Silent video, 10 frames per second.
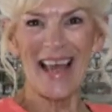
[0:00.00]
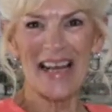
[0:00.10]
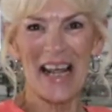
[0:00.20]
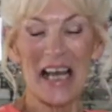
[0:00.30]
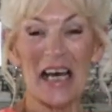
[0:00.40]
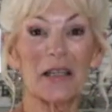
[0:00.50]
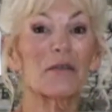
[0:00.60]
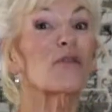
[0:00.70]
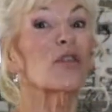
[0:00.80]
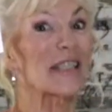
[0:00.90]
and I got
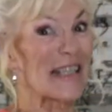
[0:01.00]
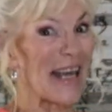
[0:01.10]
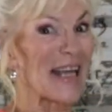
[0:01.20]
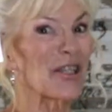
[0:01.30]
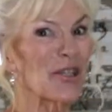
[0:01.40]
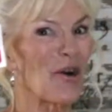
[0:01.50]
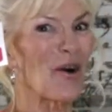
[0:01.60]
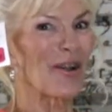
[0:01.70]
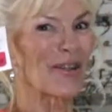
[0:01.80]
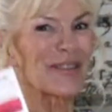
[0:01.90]
it for $10.
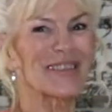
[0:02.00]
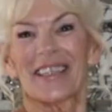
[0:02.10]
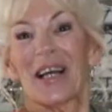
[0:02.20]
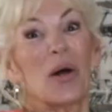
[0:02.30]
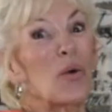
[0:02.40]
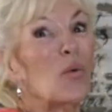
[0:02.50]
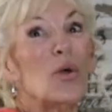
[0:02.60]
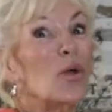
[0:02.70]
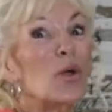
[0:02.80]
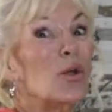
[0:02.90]

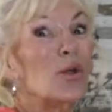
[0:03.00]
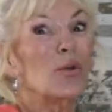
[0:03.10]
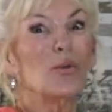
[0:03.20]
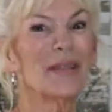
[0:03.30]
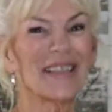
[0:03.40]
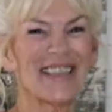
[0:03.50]
Woohoo!